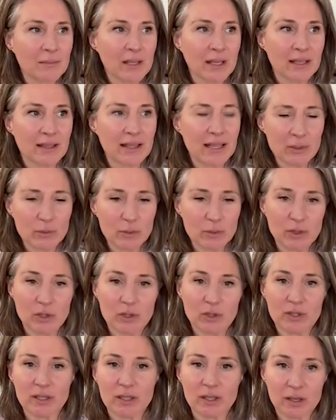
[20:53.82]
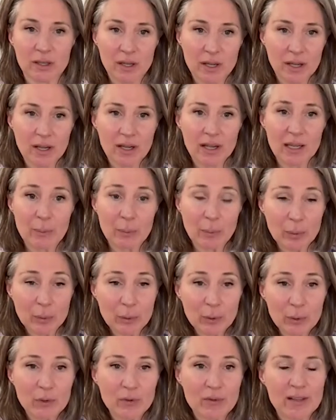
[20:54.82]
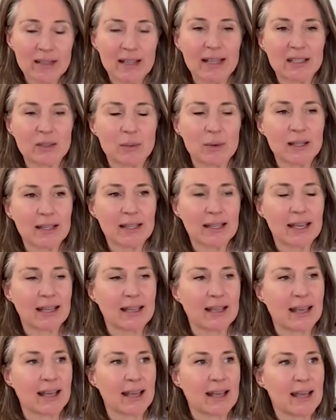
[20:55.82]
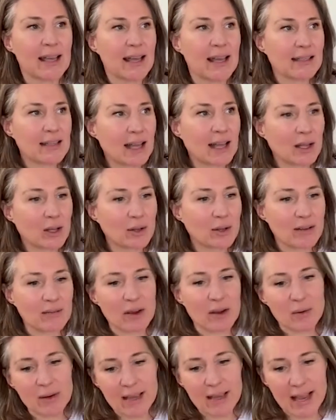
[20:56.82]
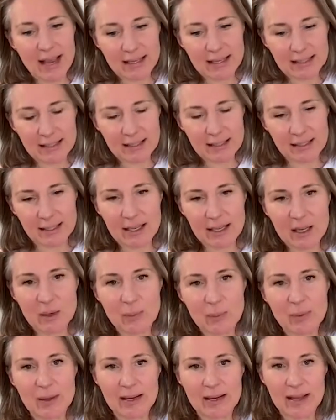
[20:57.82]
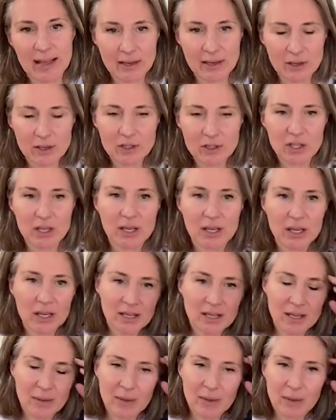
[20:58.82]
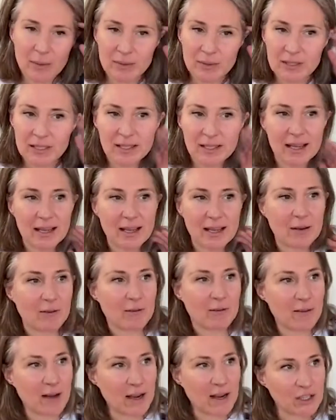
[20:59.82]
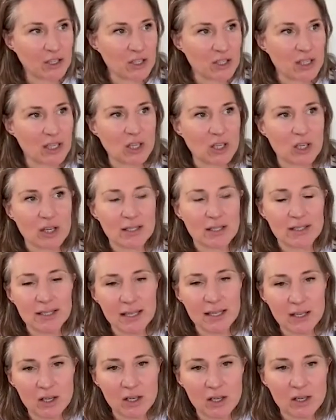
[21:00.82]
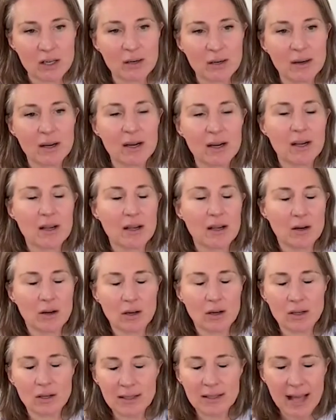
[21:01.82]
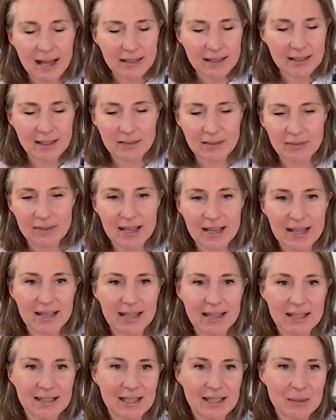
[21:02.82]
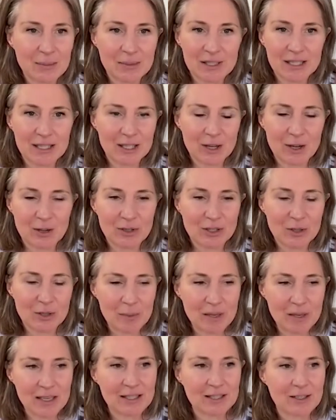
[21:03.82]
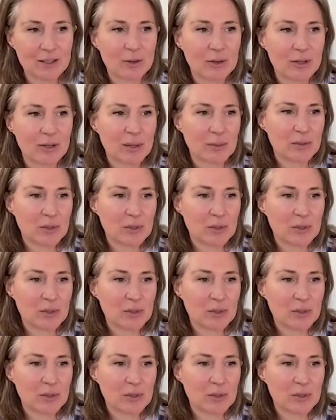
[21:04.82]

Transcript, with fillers: that things will start to improve and that's one thing like not only have i regained sleep and energy and i'm able to like function and cook dinner and all that stuff again that seems you know so minuscule i'm